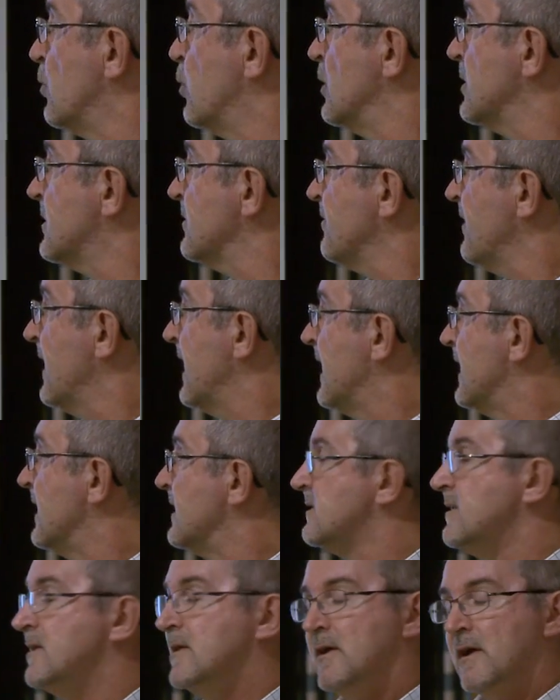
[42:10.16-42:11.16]
would have
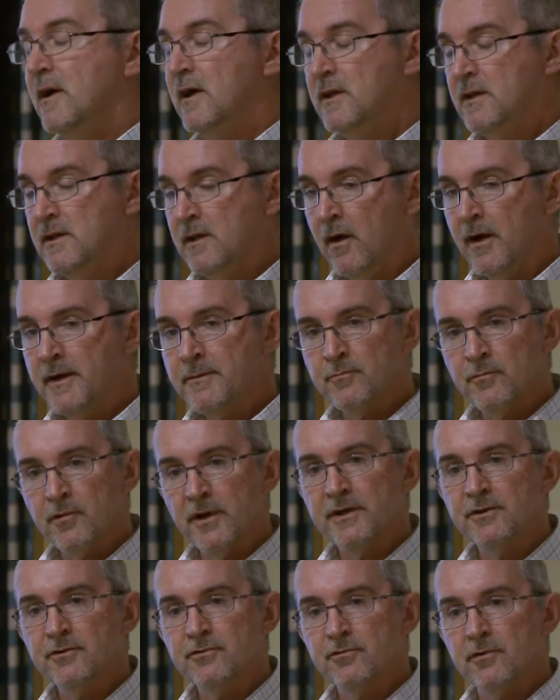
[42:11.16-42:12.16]
had a lime
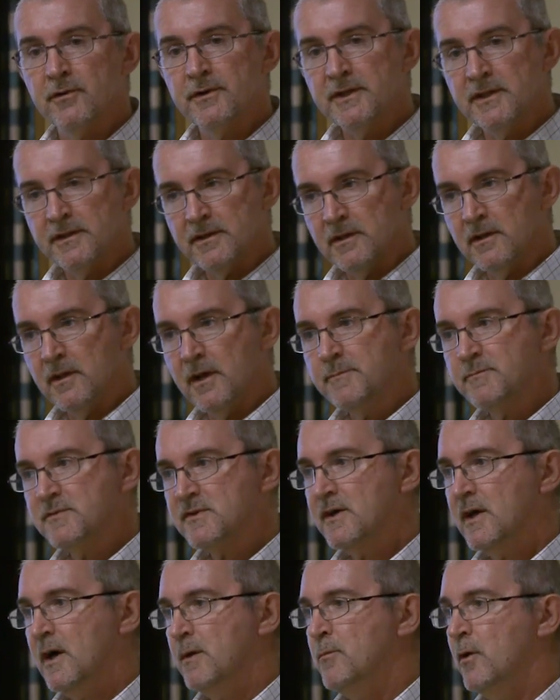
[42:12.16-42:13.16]
render on it. The lime's
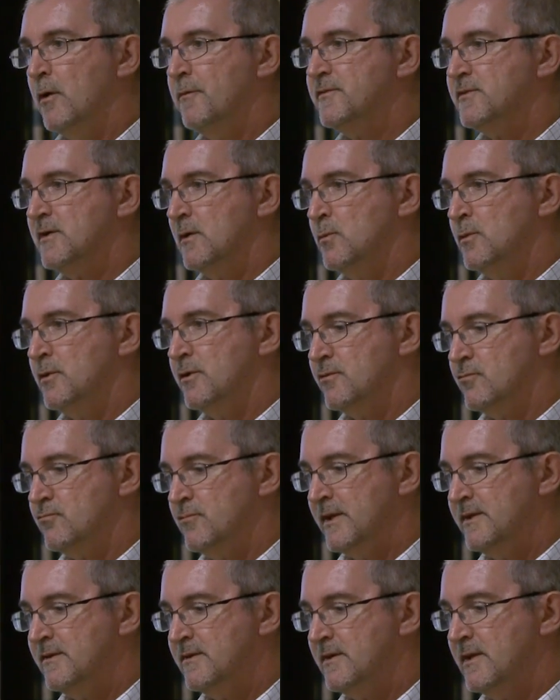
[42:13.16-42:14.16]
come off, someone has
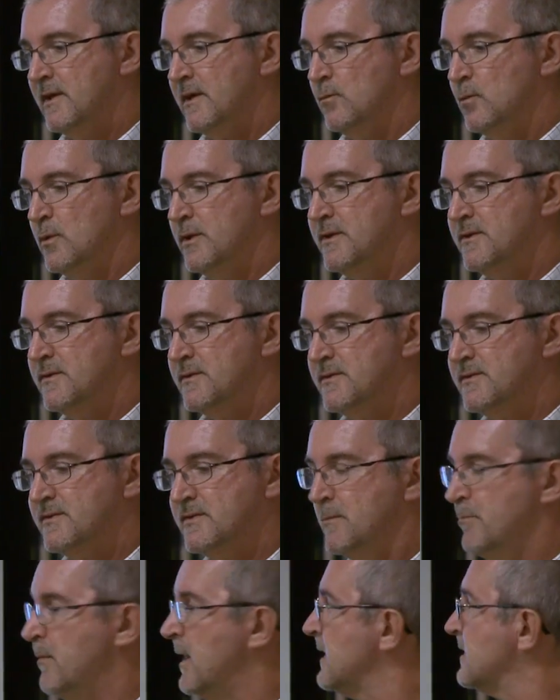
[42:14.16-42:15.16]
rendered it with
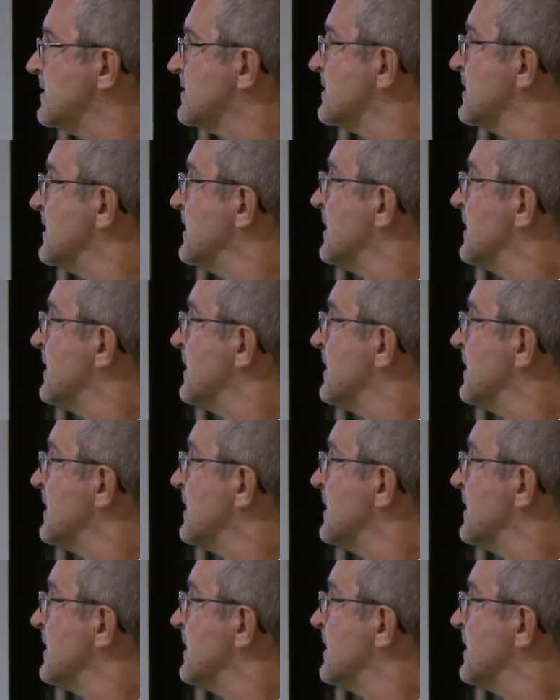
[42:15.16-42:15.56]
cement,